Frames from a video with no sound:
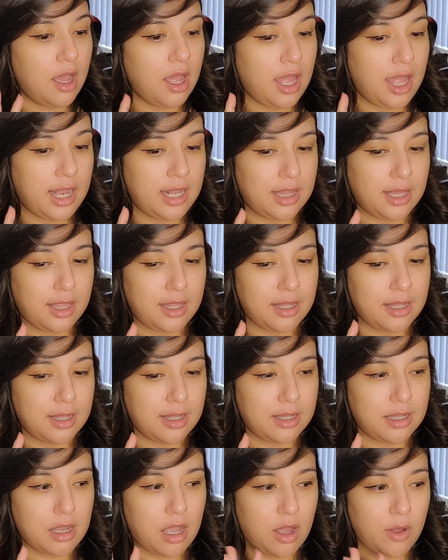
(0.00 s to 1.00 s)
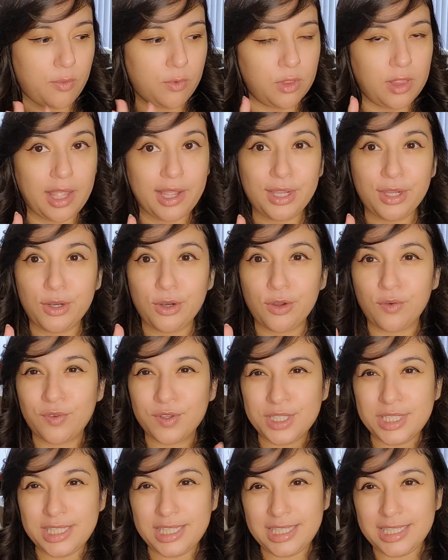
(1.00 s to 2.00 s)
and then I will let you know if
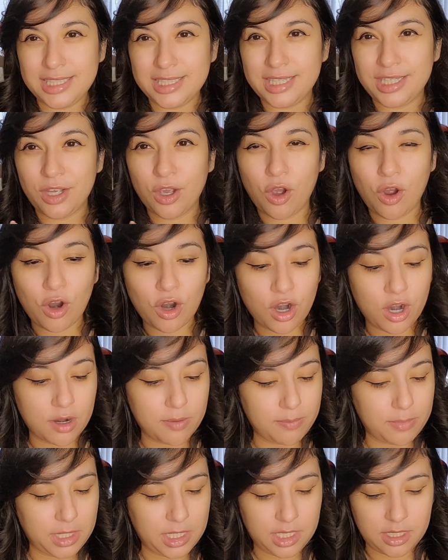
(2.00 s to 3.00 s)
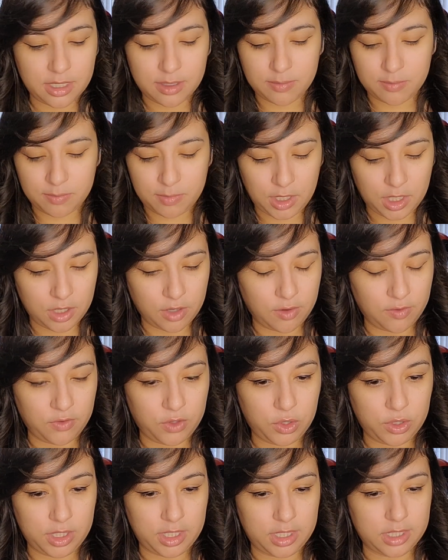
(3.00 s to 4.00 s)
it's easy, hard, medium, you know,
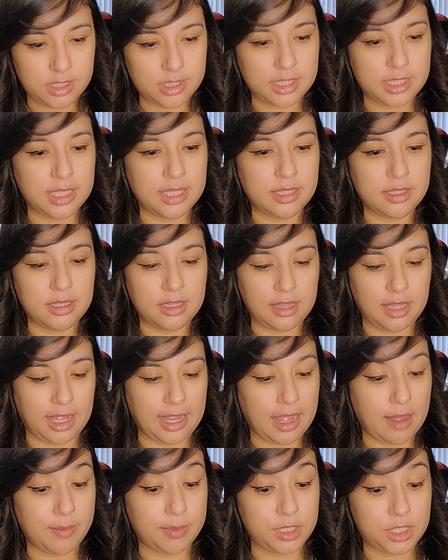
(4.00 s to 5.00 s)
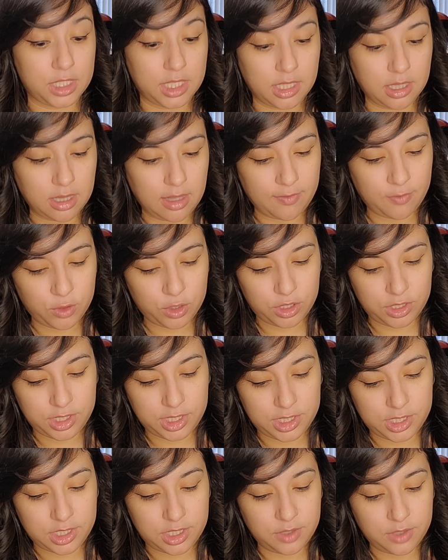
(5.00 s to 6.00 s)
if you need skill, like how much skill level you
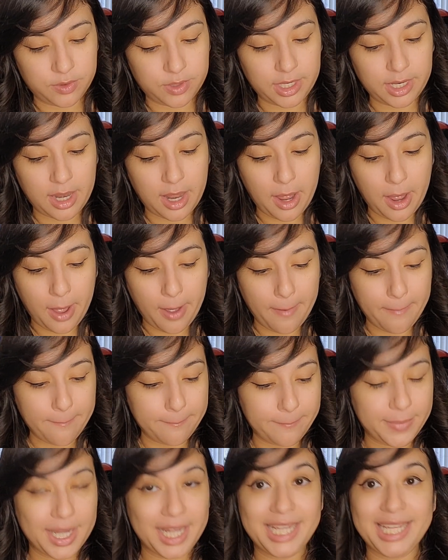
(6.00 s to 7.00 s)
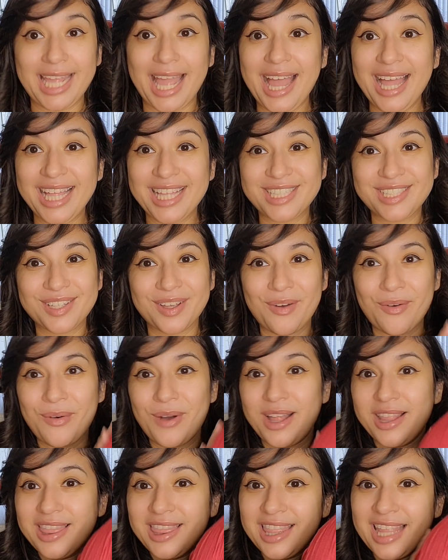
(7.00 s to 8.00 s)
need to do it. But yeah,
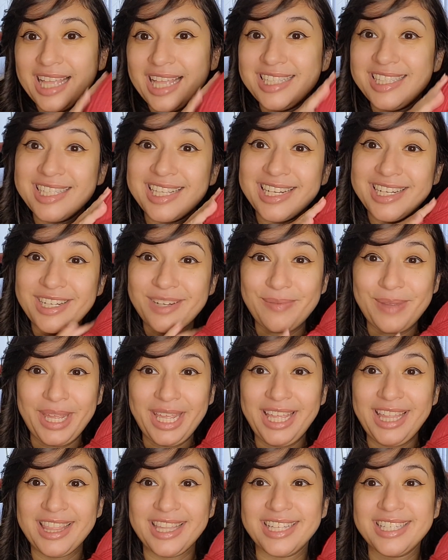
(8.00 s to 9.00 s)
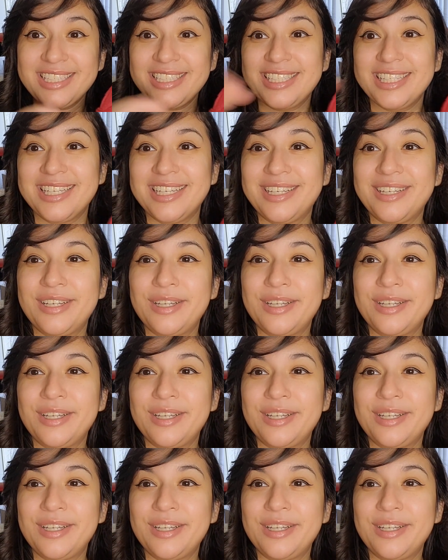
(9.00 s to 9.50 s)
so let's get into making this.